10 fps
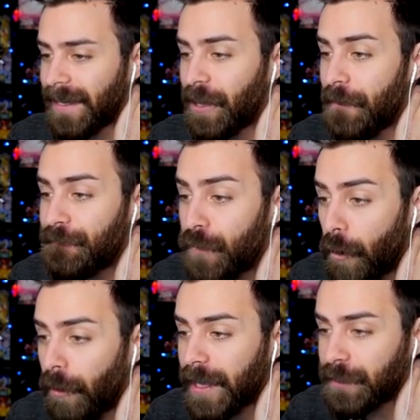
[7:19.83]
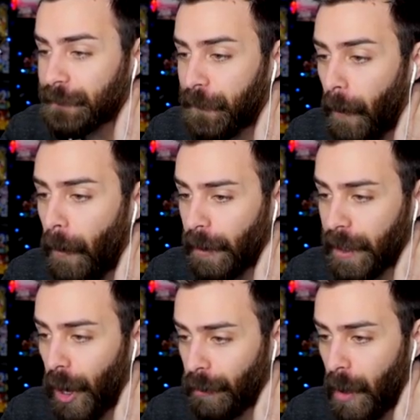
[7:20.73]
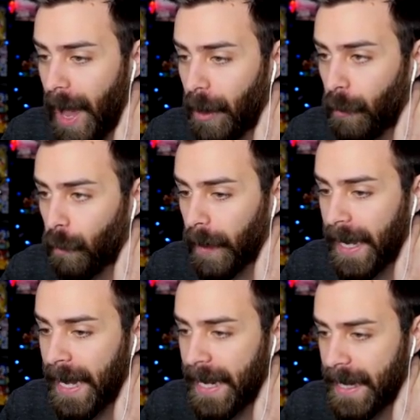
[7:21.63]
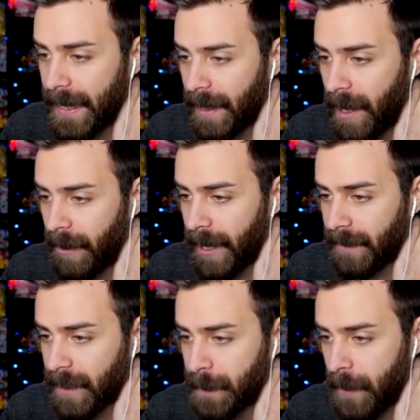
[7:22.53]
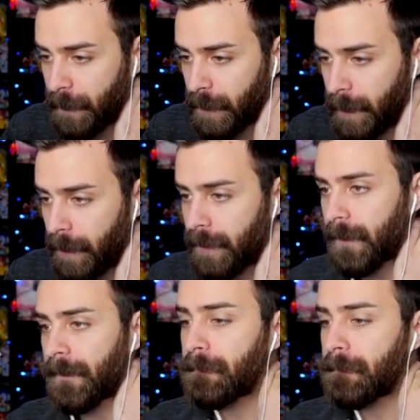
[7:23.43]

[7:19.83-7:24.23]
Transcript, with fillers: You foolish fool! You don't know how to read! Alright, let's powerful for rebirth.